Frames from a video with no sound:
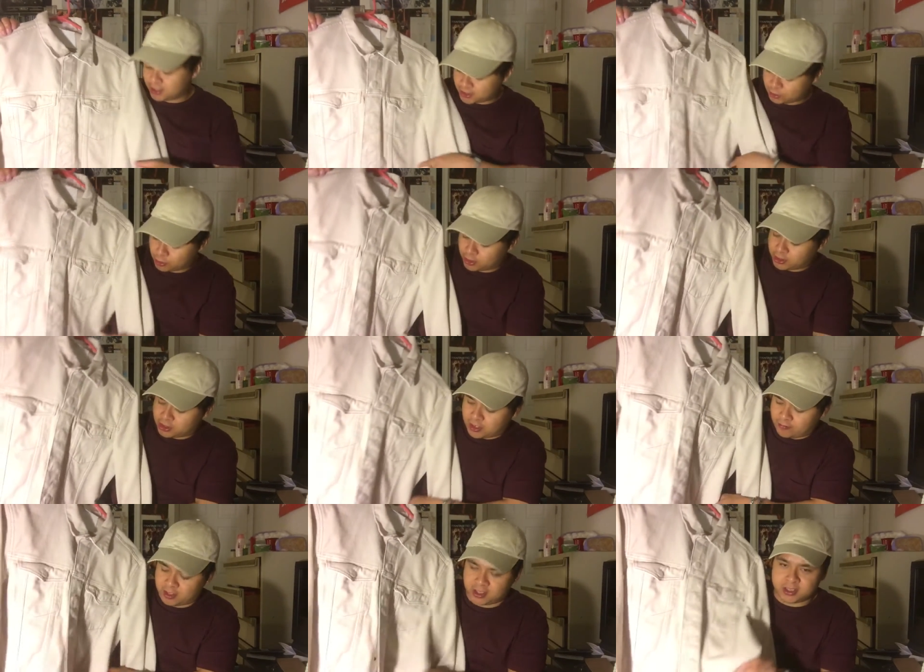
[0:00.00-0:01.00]
this where it doesn't
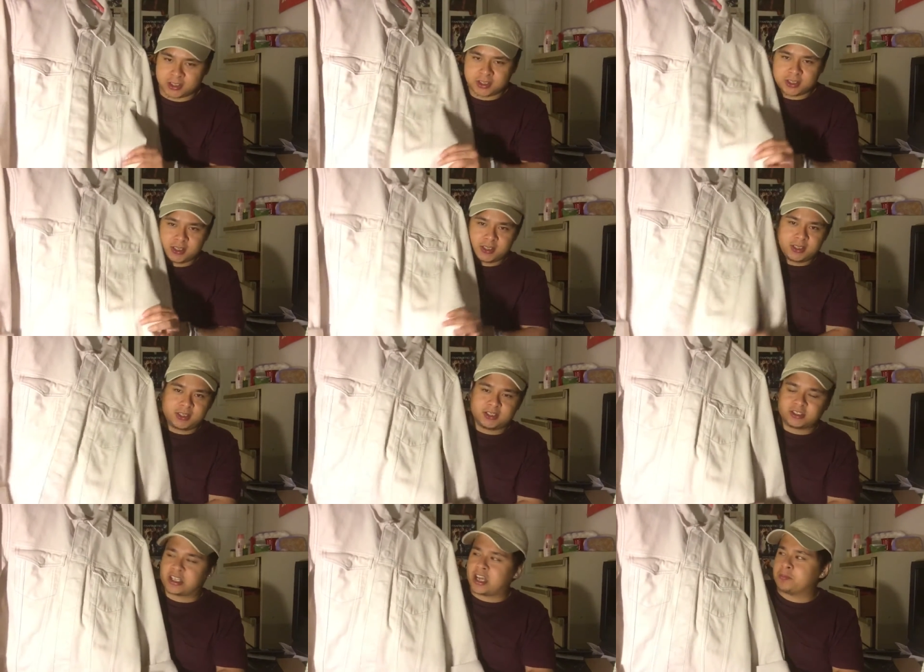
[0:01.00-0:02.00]
have any
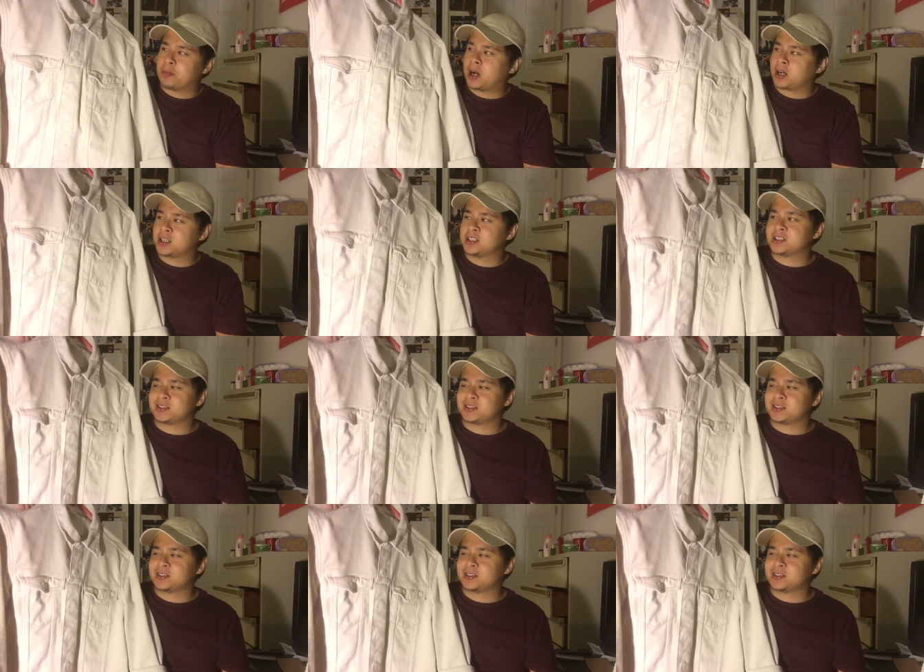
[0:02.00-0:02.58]
side pockets.